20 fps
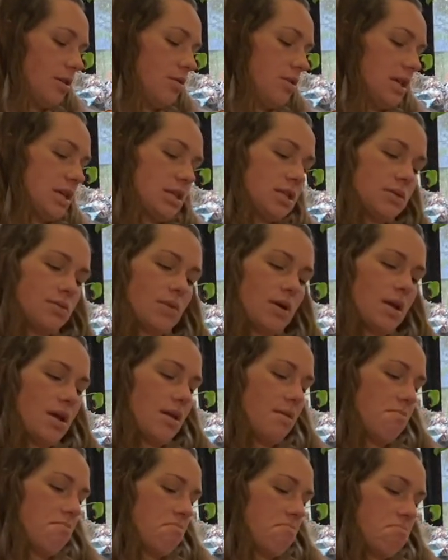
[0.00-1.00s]
this
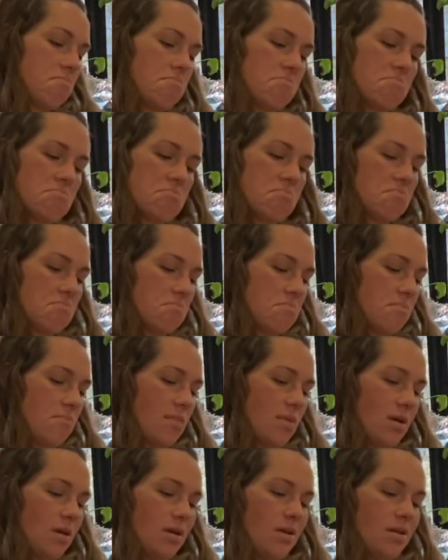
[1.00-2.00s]
one,
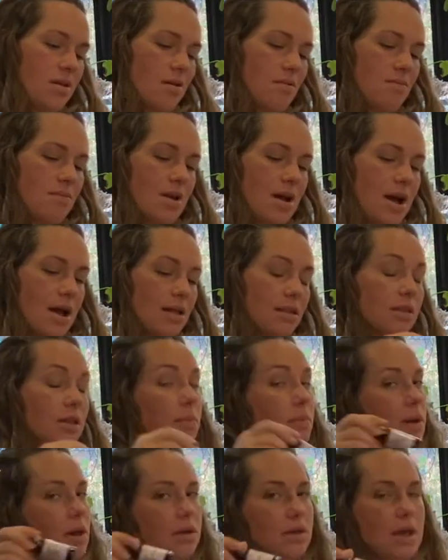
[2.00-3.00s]
you know, not
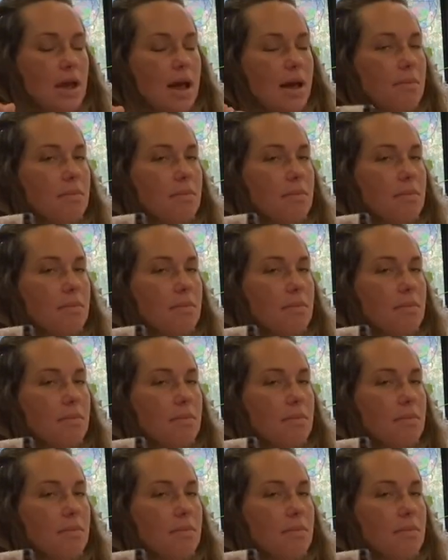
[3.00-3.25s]
lobelia.